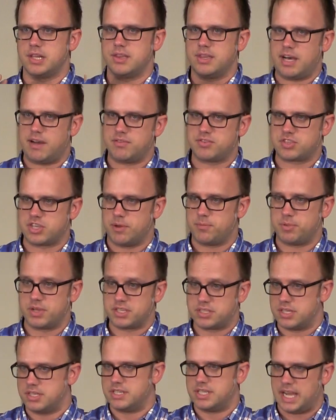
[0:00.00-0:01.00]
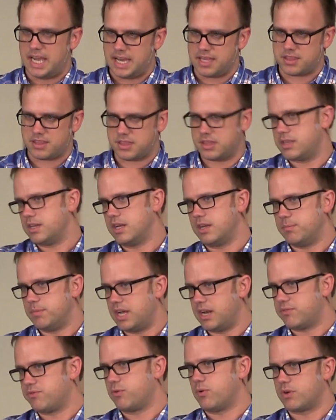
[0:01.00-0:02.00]
love something to death in a
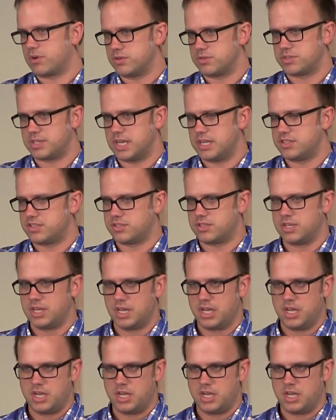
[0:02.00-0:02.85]
metaphorical sense.